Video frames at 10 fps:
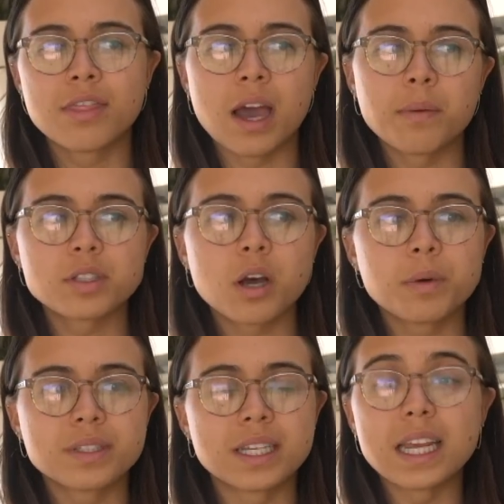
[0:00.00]
that was
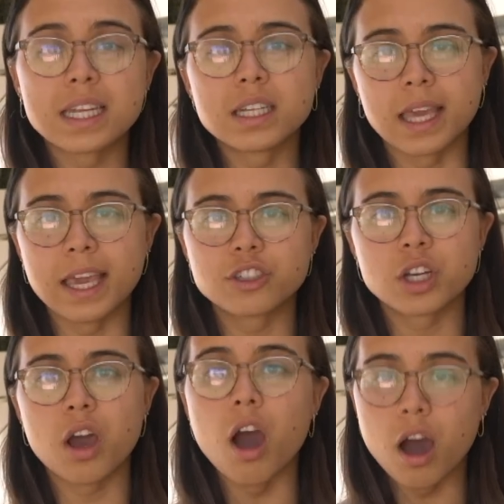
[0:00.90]
almost an
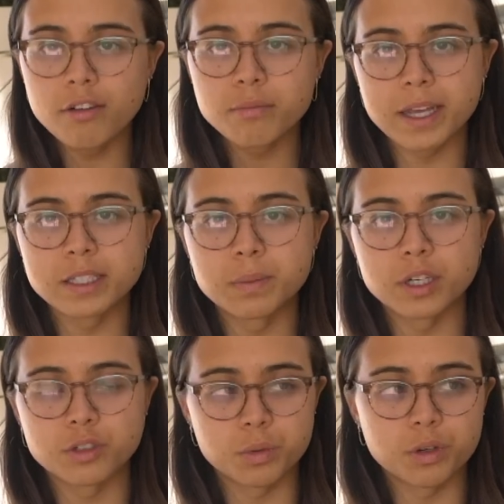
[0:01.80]
indication of my
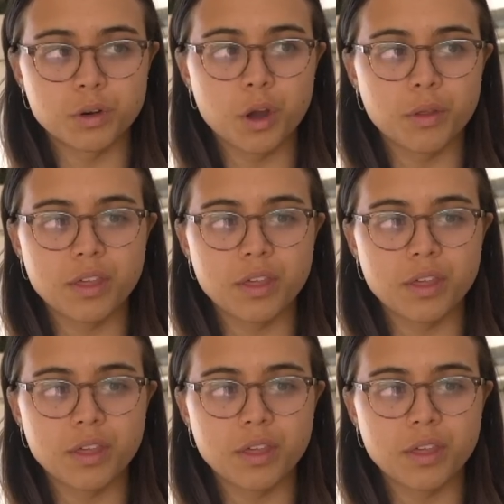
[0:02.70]
spiritual growth.